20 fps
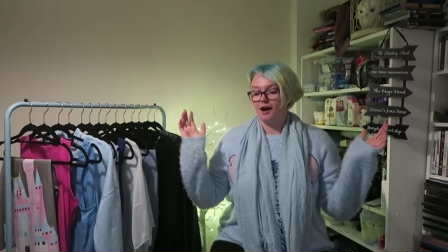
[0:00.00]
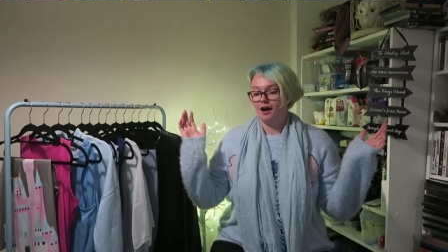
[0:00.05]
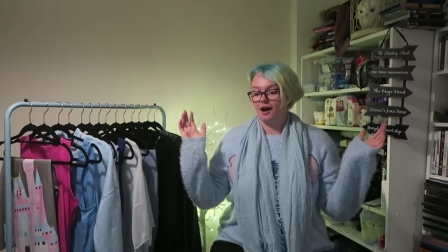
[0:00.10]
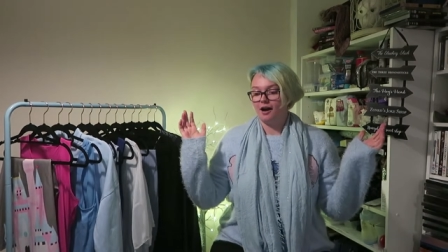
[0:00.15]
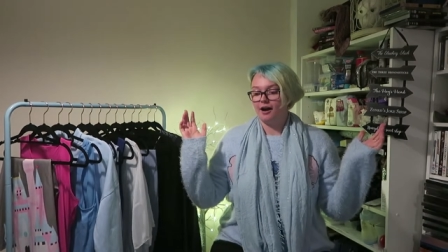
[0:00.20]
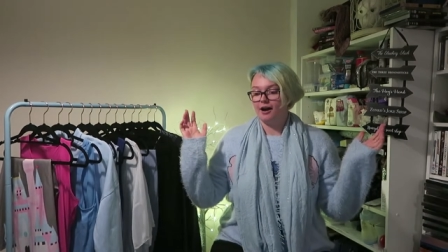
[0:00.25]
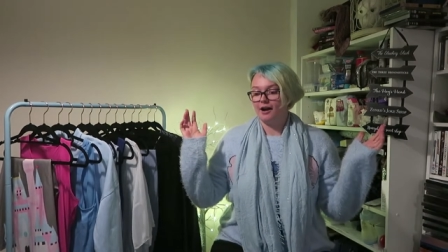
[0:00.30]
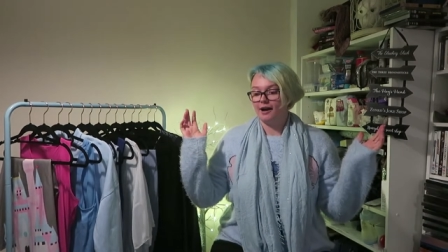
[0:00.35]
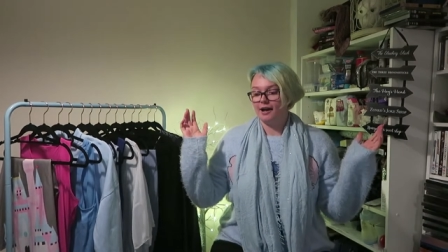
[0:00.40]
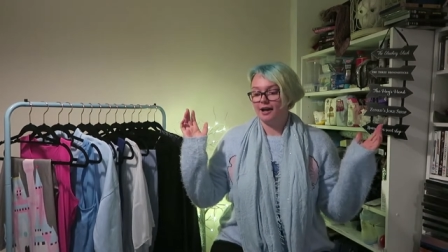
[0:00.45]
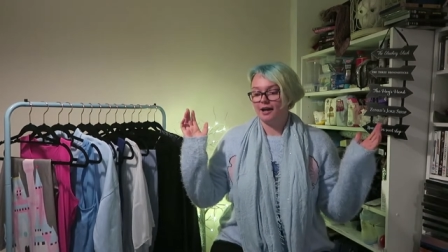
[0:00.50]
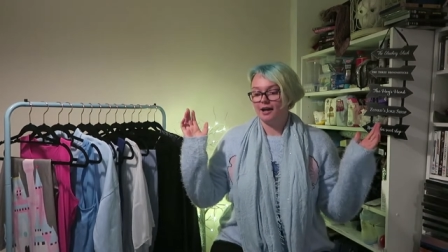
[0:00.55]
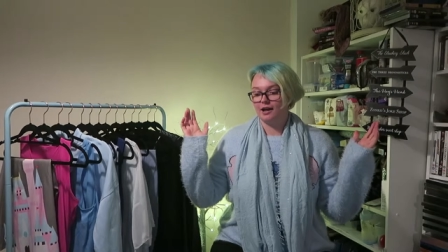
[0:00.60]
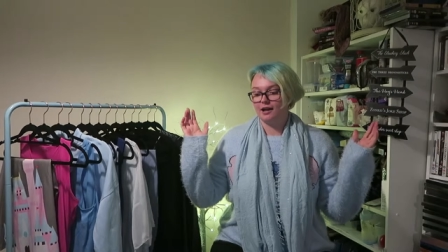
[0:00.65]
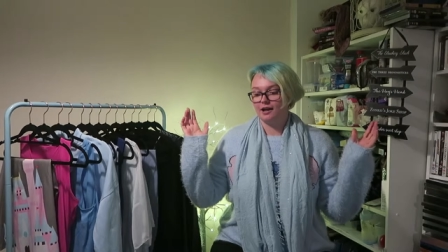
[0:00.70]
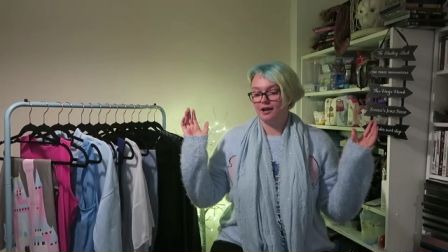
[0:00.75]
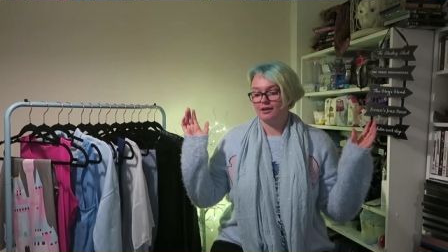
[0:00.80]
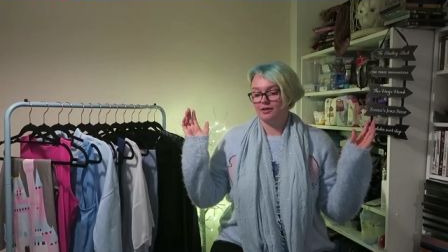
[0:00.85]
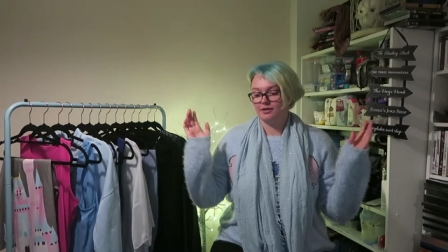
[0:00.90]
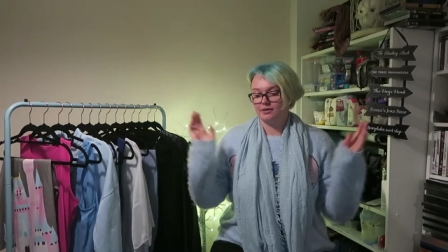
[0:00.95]

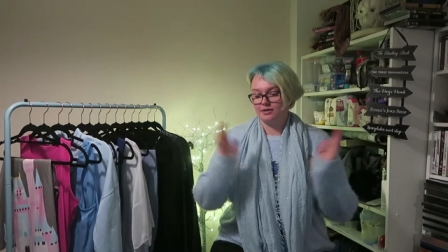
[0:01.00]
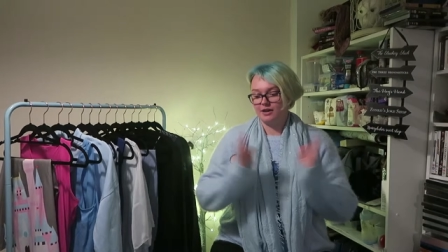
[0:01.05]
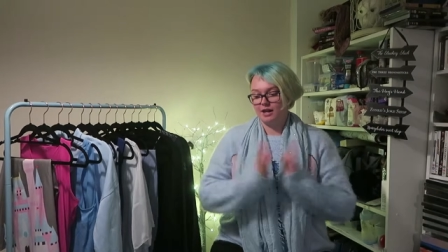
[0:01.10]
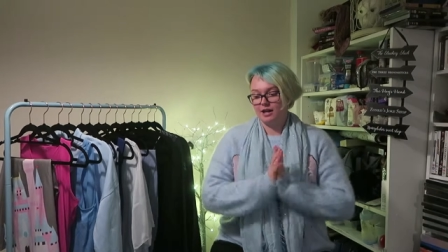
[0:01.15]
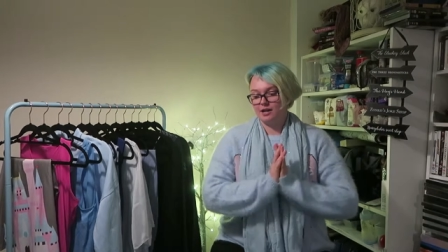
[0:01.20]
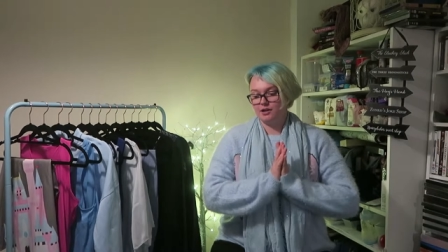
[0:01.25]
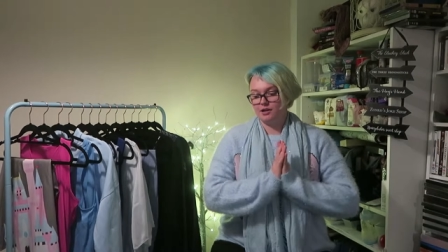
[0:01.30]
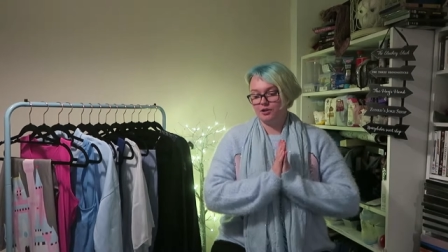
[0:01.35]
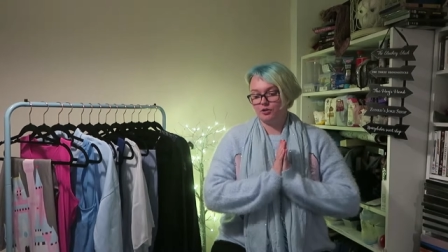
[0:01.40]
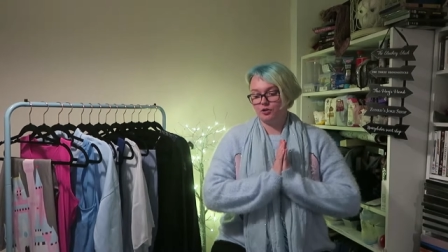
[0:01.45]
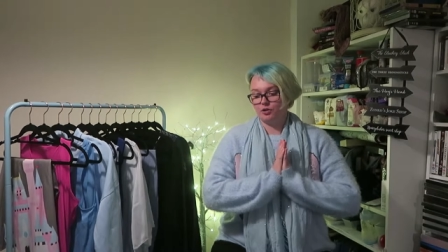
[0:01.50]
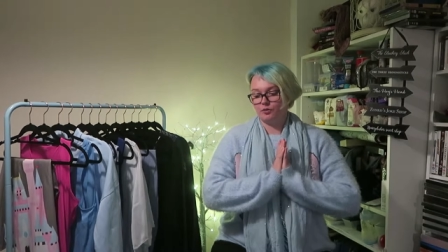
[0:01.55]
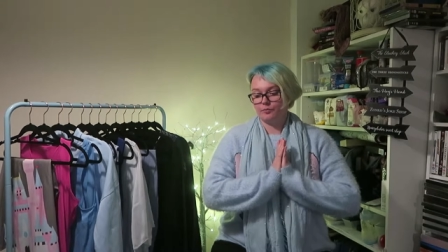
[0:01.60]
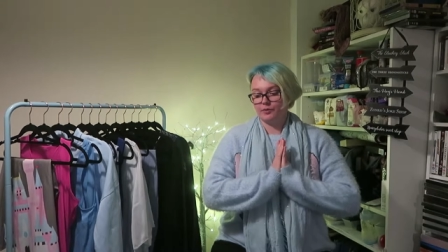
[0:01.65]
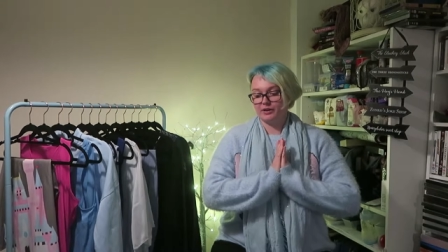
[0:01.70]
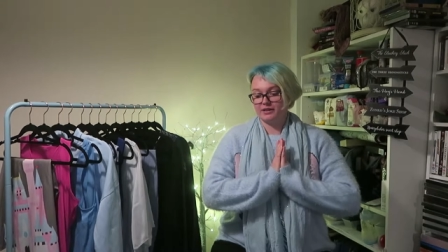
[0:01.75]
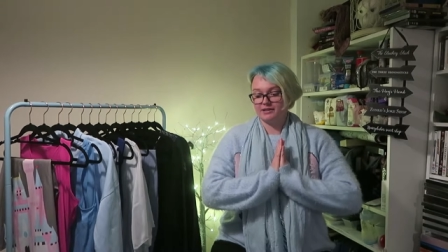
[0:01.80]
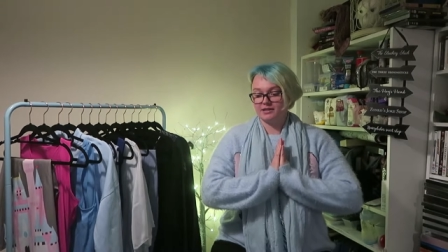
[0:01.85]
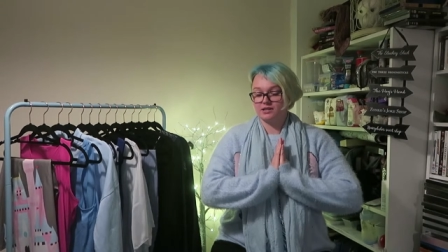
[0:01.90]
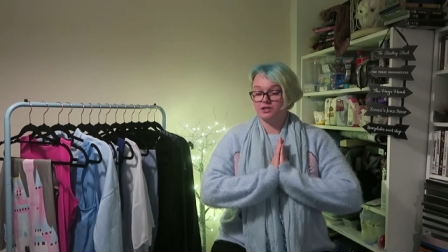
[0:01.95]
I then got
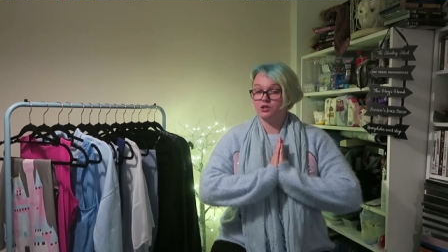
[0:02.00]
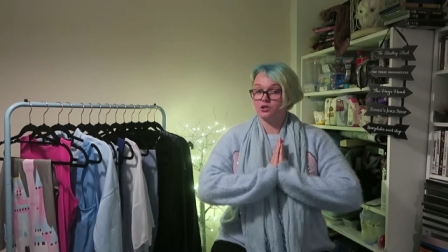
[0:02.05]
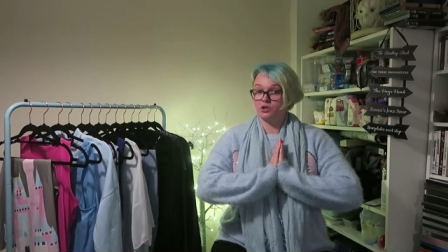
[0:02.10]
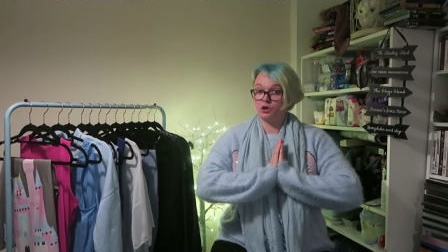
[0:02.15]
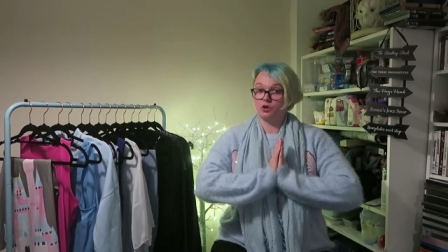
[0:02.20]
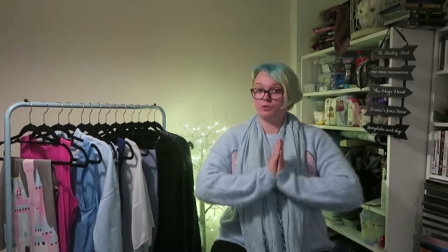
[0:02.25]
presents